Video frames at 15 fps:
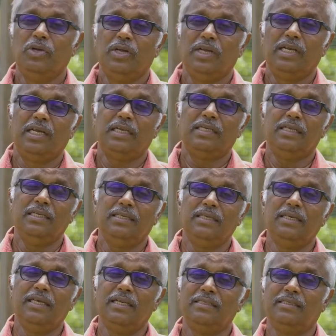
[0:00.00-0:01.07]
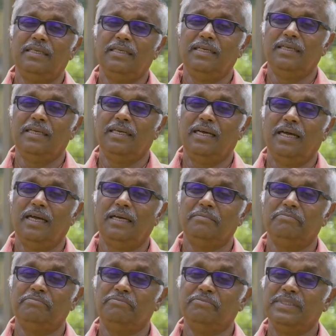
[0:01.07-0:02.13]
that eating healthy
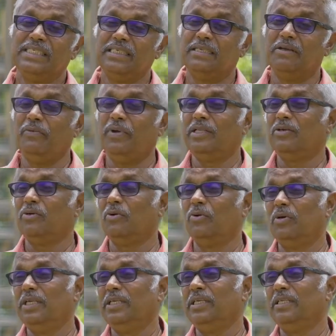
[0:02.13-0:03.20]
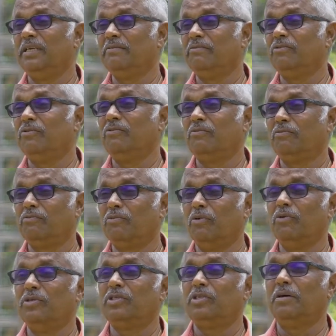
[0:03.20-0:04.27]
um, is the way to go and eating
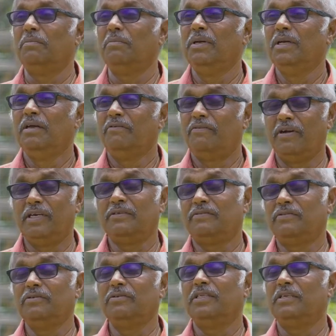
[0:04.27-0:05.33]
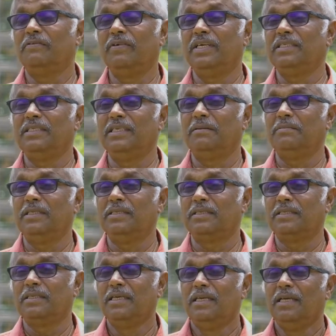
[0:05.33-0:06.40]
wholesome, fresh fruits and vegetables.
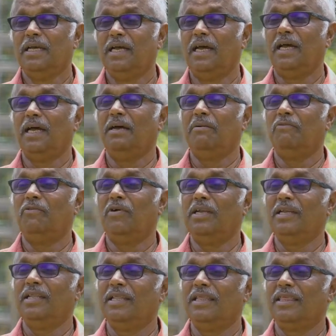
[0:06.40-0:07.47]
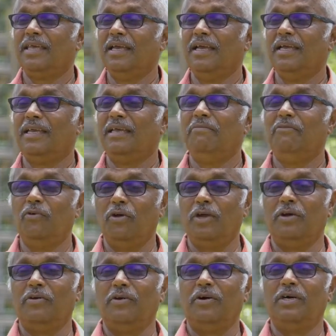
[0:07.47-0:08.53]
Um, one of the things I keep going
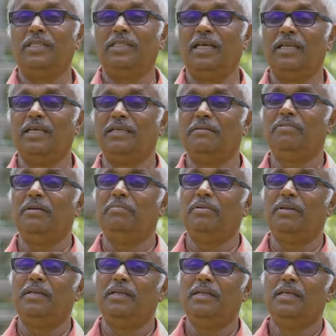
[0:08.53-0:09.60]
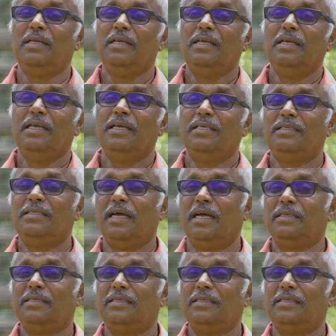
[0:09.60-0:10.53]
around and telling people is that